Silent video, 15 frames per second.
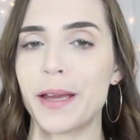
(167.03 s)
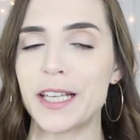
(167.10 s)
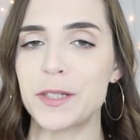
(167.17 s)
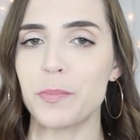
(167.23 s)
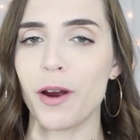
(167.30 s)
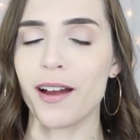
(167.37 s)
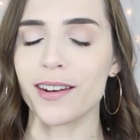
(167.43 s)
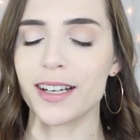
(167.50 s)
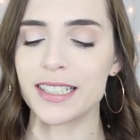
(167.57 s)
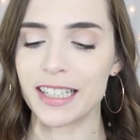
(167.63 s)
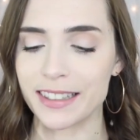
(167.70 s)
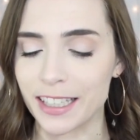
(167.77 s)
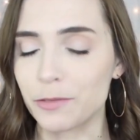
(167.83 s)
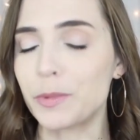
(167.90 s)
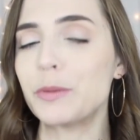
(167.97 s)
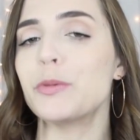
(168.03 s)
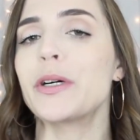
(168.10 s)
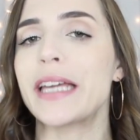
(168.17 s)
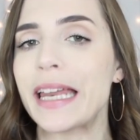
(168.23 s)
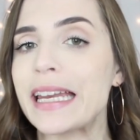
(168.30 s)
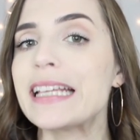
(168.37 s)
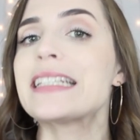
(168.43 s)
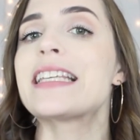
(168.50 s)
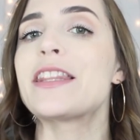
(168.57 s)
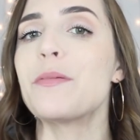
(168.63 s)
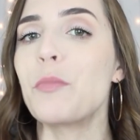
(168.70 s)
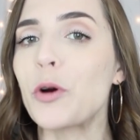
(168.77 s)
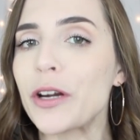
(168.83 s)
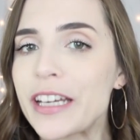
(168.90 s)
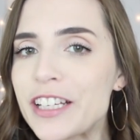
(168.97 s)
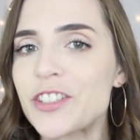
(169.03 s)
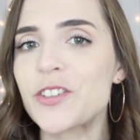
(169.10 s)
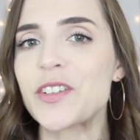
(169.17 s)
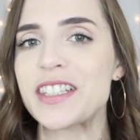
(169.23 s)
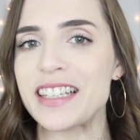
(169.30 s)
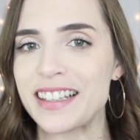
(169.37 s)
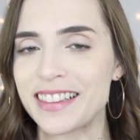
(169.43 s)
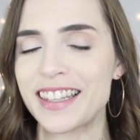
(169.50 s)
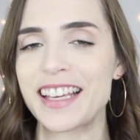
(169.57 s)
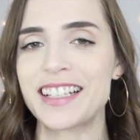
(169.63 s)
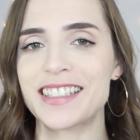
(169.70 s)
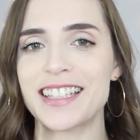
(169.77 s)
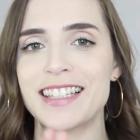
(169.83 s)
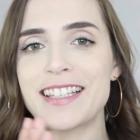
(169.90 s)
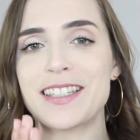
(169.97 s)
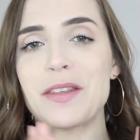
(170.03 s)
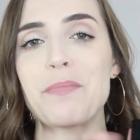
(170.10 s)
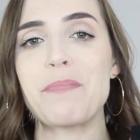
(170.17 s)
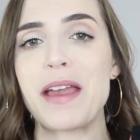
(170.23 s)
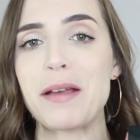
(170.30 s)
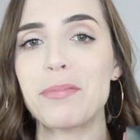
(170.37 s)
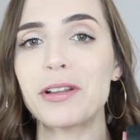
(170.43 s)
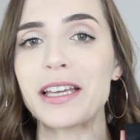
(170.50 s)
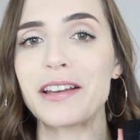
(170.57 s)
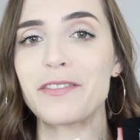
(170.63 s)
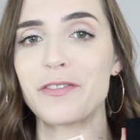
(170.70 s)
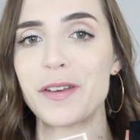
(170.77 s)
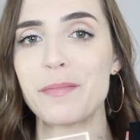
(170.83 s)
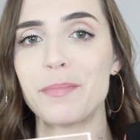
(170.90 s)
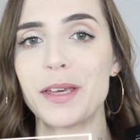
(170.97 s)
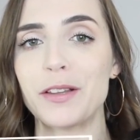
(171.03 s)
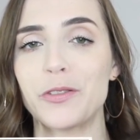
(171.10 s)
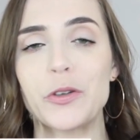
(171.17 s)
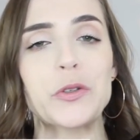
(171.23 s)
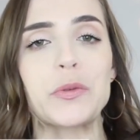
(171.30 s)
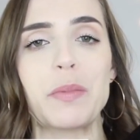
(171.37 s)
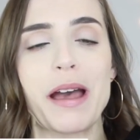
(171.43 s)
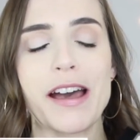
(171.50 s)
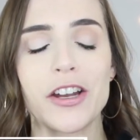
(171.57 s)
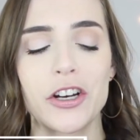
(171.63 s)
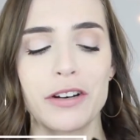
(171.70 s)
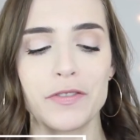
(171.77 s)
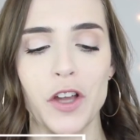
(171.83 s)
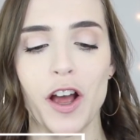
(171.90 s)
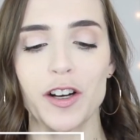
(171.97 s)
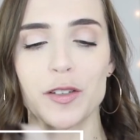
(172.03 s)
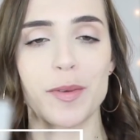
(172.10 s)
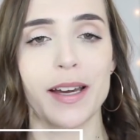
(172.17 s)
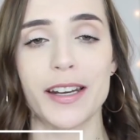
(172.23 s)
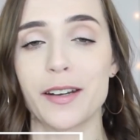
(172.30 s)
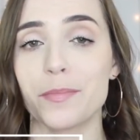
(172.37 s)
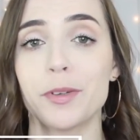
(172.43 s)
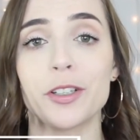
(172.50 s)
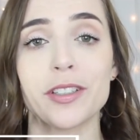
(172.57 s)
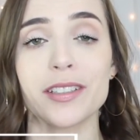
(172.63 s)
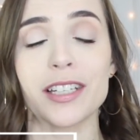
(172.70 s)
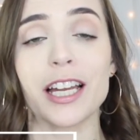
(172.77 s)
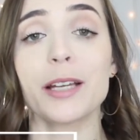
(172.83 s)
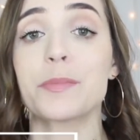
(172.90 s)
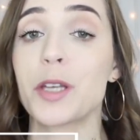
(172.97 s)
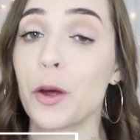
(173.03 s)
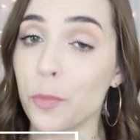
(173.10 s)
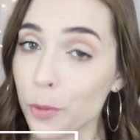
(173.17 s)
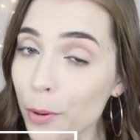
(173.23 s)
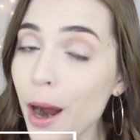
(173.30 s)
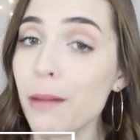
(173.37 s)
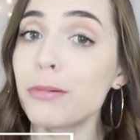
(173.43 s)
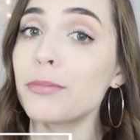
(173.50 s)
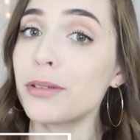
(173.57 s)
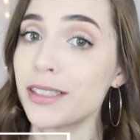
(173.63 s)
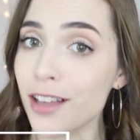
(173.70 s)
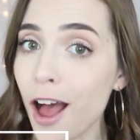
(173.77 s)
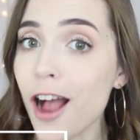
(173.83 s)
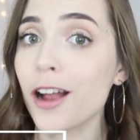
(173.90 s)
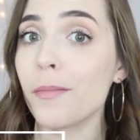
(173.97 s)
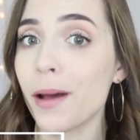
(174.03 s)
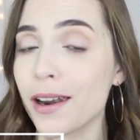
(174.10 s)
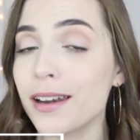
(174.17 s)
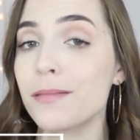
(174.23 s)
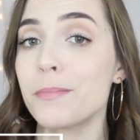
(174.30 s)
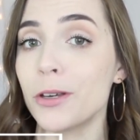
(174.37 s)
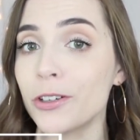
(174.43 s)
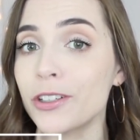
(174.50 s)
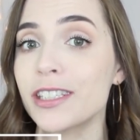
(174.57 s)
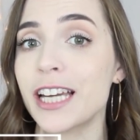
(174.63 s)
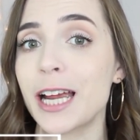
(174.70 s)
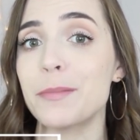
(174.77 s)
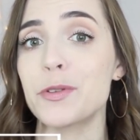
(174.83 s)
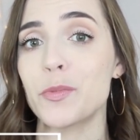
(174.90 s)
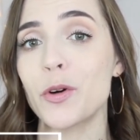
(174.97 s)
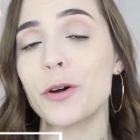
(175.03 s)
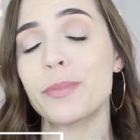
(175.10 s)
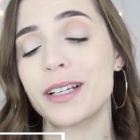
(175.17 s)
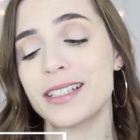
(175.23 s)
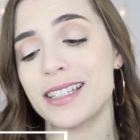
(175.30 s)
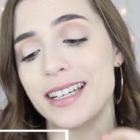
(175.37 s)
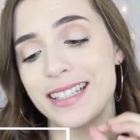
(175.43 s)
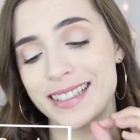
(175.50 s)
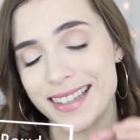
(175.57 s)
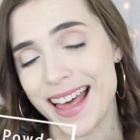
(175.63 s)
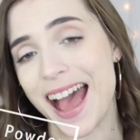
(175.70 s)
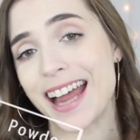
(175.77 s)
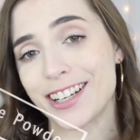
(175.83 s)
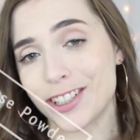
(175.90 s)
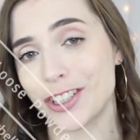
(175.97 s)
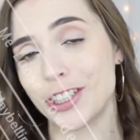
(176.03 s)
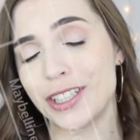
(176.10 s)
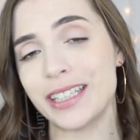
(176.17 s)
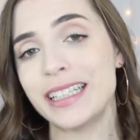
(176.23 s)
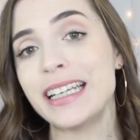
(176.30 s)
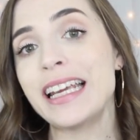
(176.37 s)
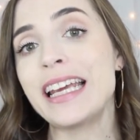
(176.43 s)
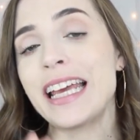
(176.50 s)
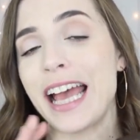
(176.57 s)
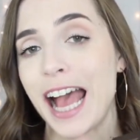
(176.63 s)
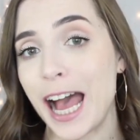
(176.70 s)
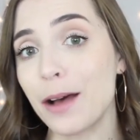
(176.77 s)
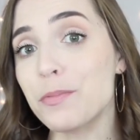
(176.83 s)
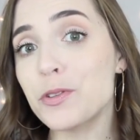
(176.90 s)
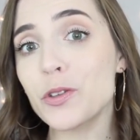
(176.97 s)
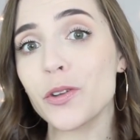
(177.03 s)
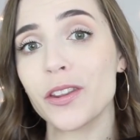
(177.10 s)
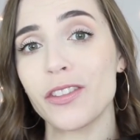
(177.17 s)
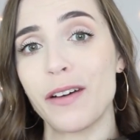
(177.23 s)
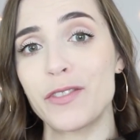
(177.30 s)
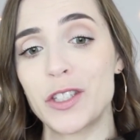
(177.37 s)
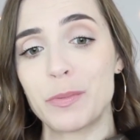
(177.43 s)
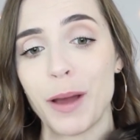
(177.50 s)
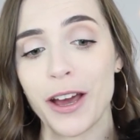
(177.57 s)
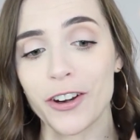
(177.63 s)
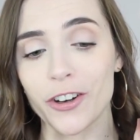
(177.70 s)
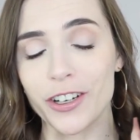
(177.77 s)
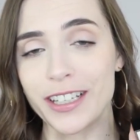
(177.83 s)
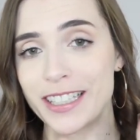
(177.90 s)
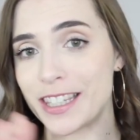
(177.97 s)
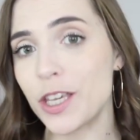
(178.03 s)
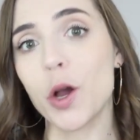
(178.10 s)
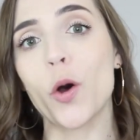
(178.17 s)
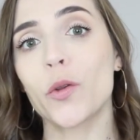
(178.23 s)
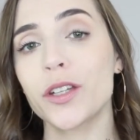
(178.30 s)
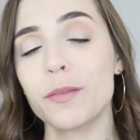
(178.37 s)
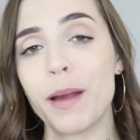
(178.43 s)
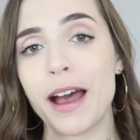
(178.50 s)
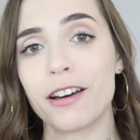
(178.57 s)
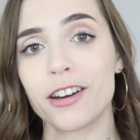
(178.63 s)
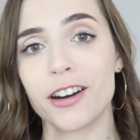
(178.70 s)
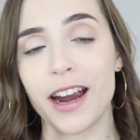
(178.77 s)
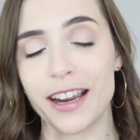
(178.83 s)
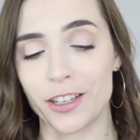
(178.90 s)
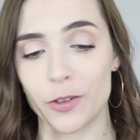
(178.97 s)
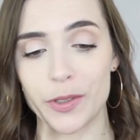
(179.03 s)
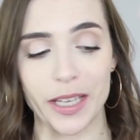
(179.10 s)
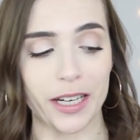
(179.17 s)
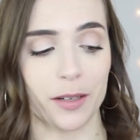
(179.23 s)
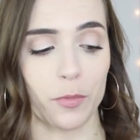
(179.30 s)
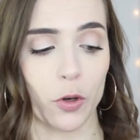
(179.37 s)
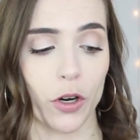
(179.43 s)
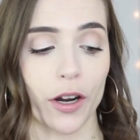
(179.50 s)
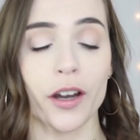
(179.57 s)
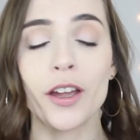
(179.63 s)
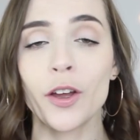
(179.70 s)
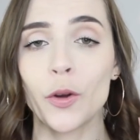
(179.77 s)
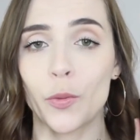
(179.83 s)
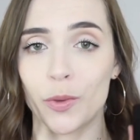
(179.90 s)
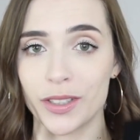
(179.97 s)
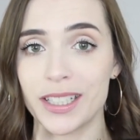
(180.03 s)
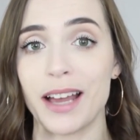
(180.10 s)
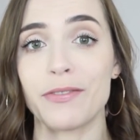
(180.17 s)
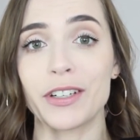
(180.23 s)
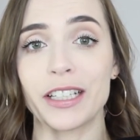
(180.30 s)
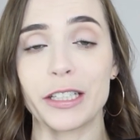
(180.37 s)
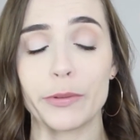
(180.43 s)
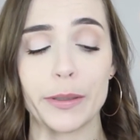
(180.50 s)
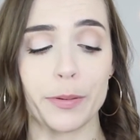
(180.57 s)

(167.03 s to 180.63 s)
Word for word: base product and then we will get into the more interesting things. This is the Maybelline Fit Me Loose Powder. I've talked about it a million times. I'll probably talk about it a million times more because it is that good. Absolutely love this powder. It is the only powder I use anymore. Will definitely